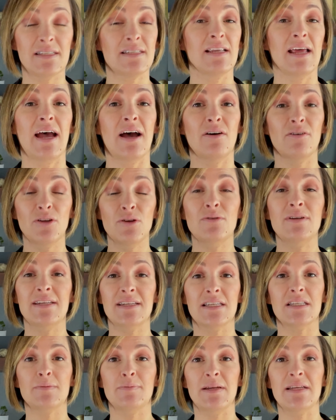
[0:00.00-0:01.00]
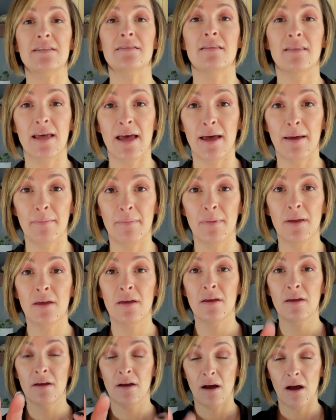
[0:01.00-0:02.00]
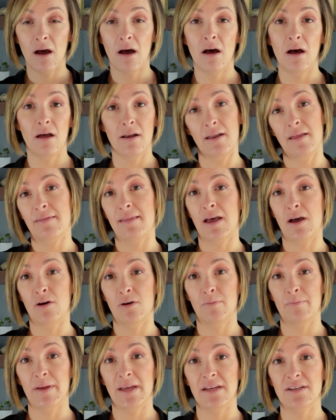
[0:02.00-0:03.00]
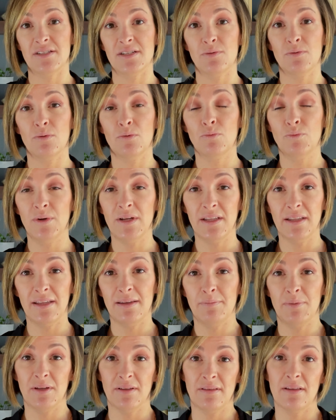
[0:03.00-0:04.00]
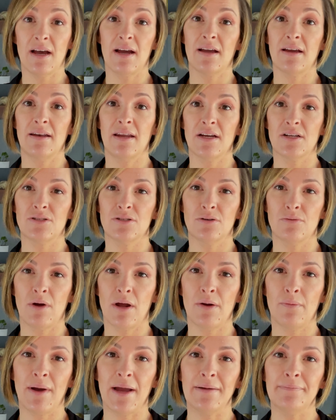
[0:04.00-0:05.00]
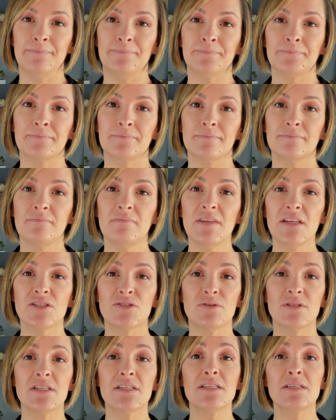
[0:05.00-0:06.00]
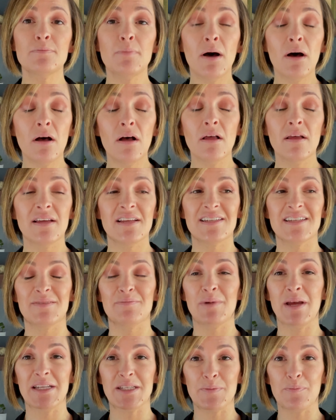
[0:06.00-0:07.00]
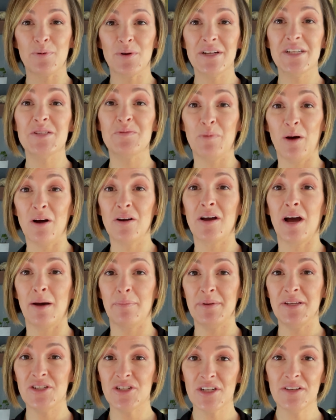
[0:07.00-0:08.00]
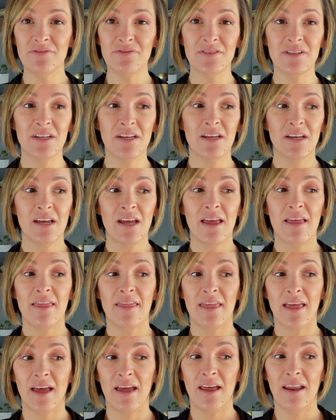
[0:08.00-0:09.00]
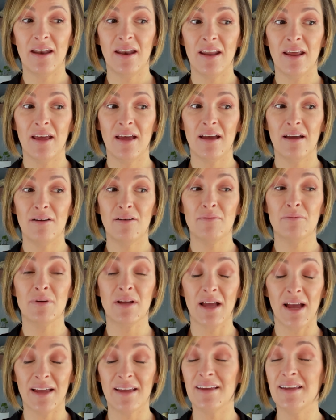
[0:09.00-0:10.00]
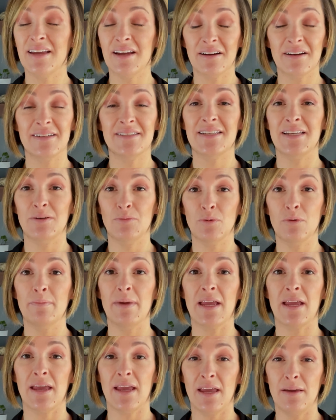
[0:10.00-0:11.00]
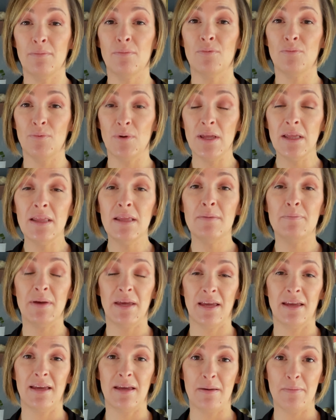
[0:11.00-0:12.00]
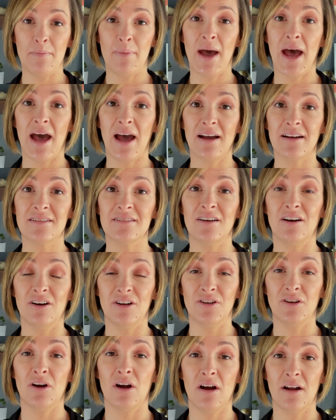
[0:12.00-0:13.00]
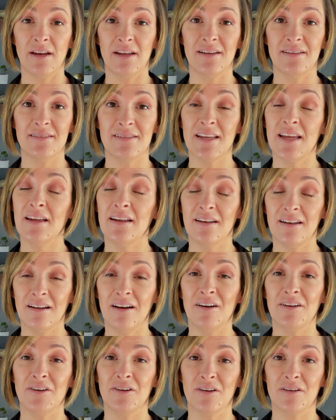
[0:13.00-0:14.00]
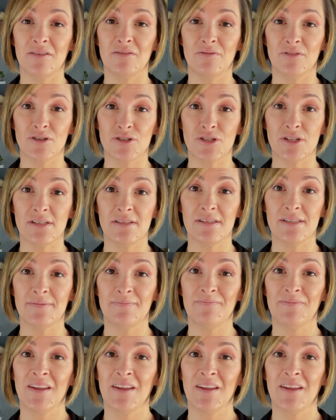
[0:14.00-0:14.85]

how you need to speak to them on that homepage. It will really build that connection right away. So it's a pretty small copy shift that I can guarantee will make a really big impact on your audience and on your conversions.